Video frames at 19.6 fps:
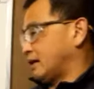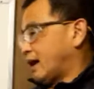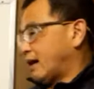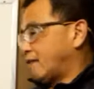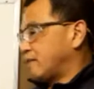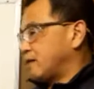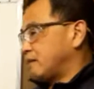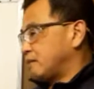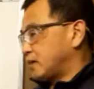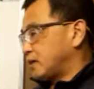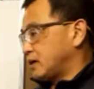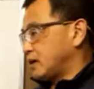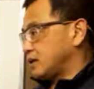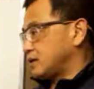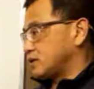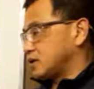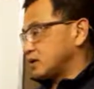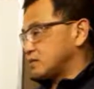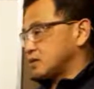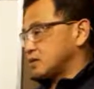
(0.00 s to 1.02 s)

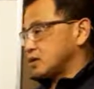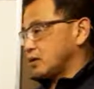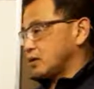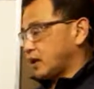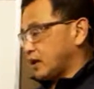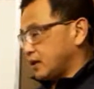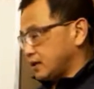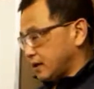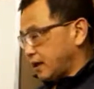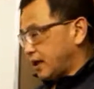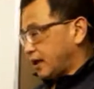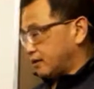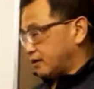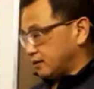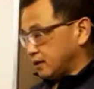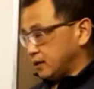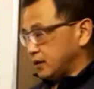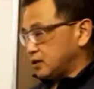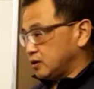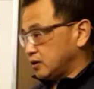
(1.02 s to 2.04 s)
Everybody seems okay. They
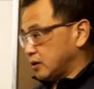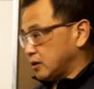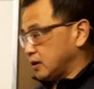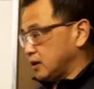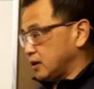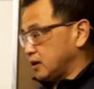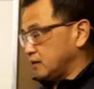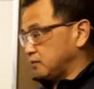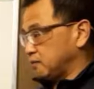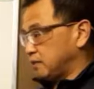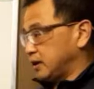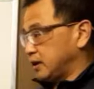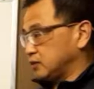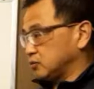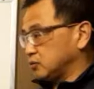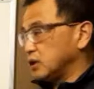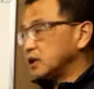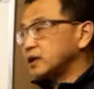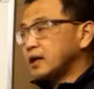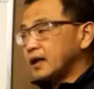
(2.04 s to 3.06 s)
have a little kid,
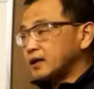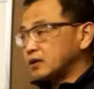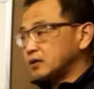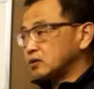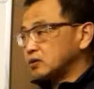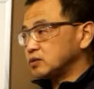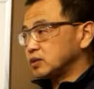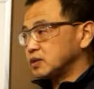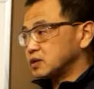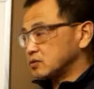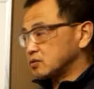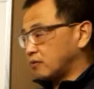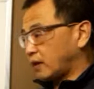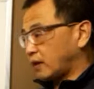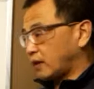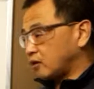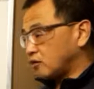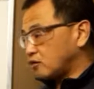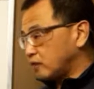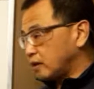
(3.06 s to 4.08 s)
but what I noticed
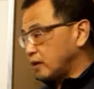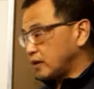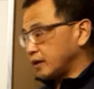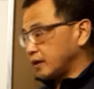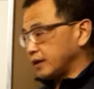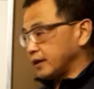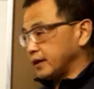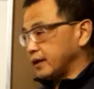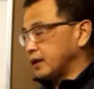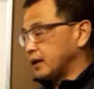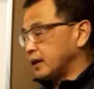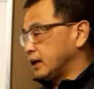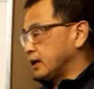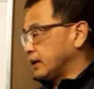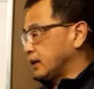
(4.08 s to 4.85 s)
very quickly,